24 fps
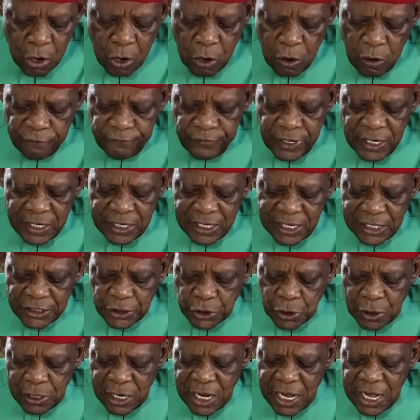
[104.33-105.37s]
of the
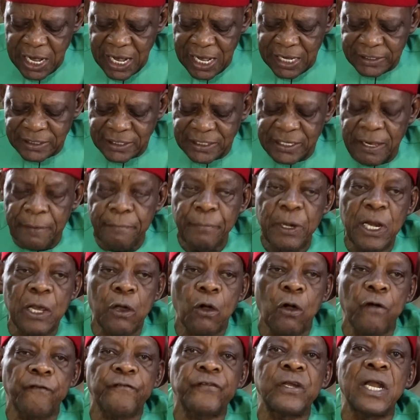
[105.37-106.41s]
National Assembly
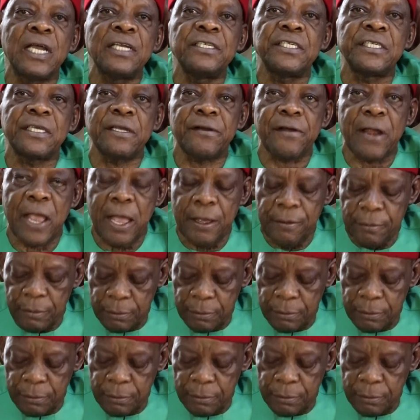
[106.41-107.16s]
of Nigeria,